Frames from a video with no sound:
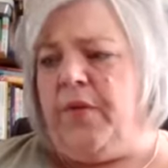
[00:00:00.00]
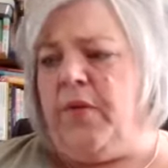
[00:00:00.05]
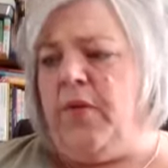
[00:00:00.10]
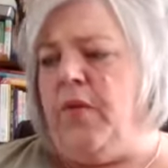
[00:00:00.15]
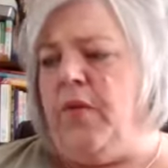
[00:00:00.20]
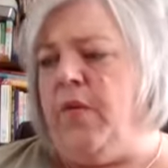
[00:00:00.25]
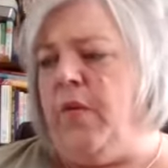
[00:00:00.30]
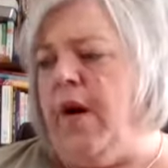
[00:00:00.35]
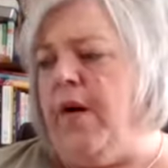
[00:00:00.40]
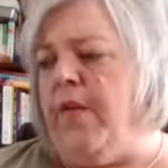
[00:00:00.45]

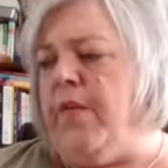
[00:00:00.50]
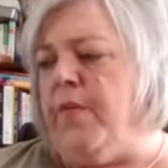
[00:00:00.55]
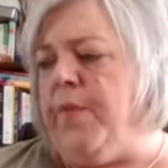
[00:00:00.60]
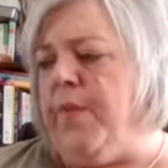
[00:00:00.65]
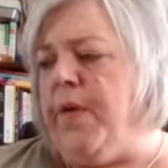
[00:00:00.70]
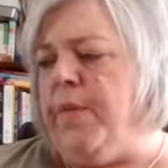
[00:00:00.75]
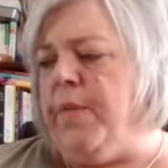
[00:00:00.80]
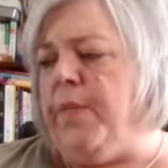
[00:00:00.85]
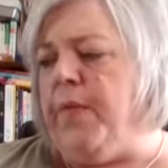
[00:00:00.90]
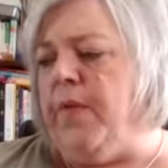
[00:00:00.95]
to other
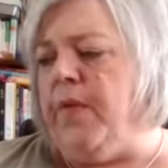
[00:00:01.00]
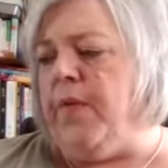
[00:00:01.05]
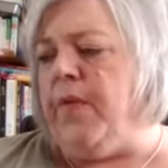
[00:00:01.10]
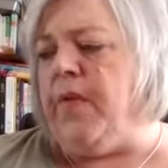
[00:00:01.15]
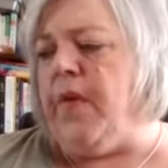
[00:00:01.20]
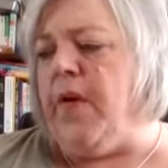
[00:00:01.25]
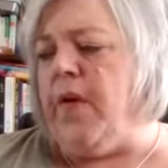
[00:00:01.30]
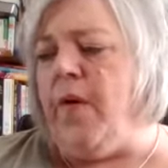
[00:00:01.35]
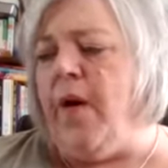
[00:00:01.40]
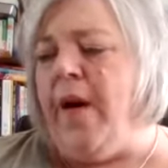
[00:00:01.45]
people.
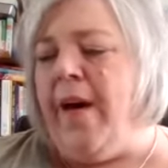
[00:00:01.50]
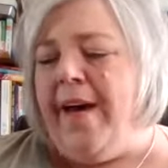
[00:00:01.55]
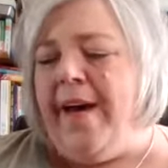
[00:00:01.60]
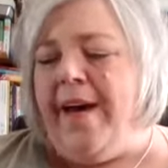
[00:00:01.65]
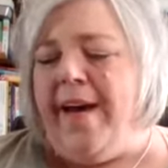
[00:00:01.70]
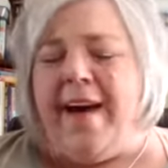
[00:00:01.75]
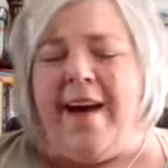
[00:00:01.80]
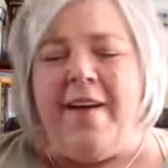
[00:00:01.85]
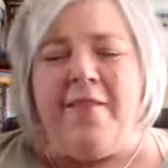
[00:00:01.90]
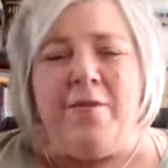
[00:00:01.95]
So
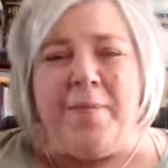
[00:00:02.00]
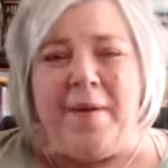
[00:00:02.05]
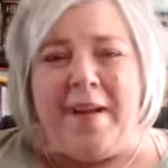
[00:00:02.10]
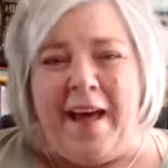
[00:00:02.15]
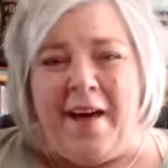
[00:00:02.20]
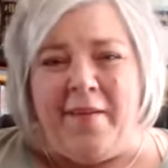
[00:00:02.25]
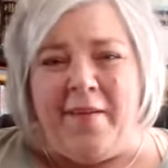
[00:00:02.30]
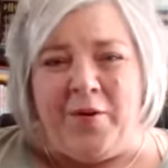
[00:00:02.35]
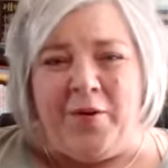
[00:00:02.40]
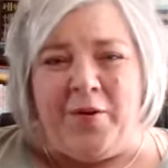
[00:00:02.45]

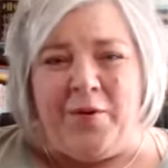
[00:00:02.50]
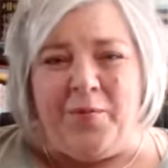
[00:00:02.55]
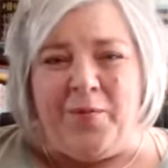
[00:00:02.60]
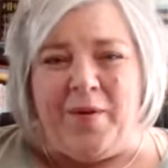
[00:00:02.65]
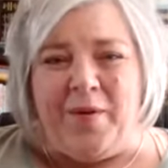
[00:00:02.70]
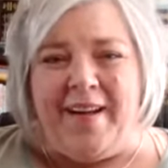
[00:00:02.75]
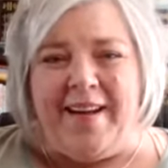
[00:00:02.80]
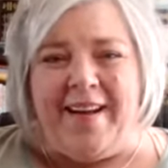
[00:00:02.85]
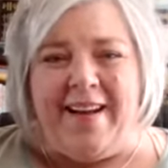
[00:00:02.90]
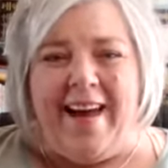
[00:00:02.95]
everybody have a good
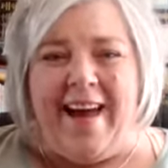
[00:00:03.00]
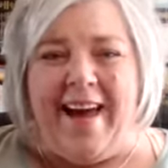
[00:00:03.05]
one.